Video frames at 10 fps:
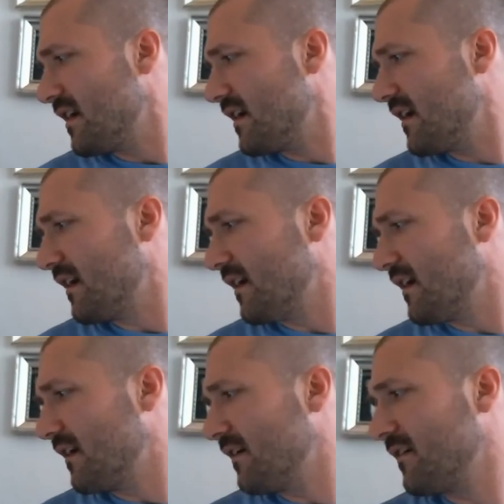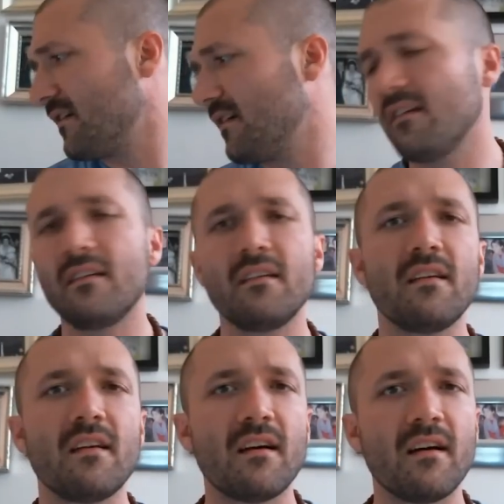And
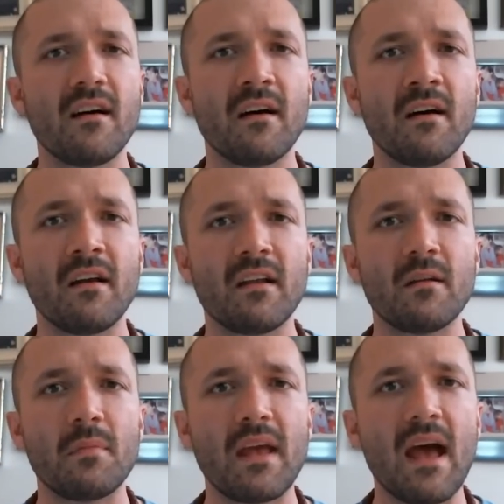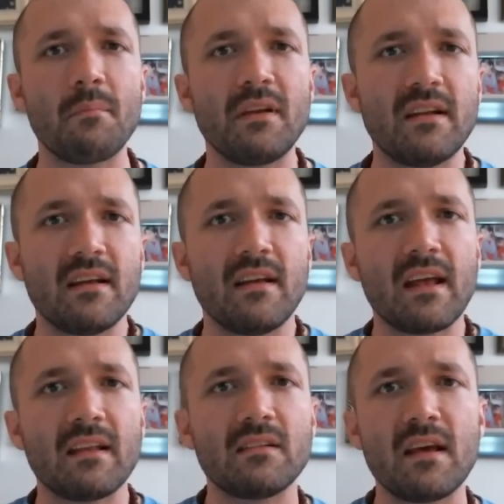I'd be happy to
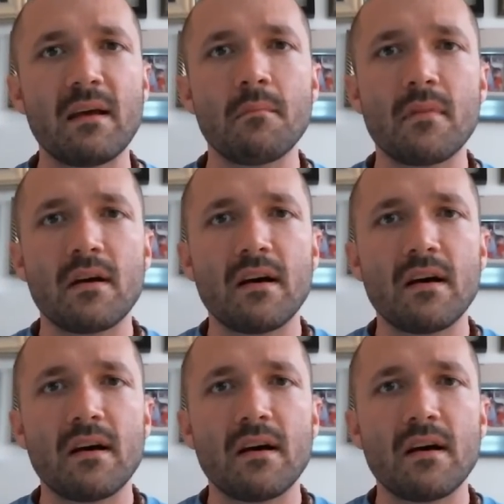answer them.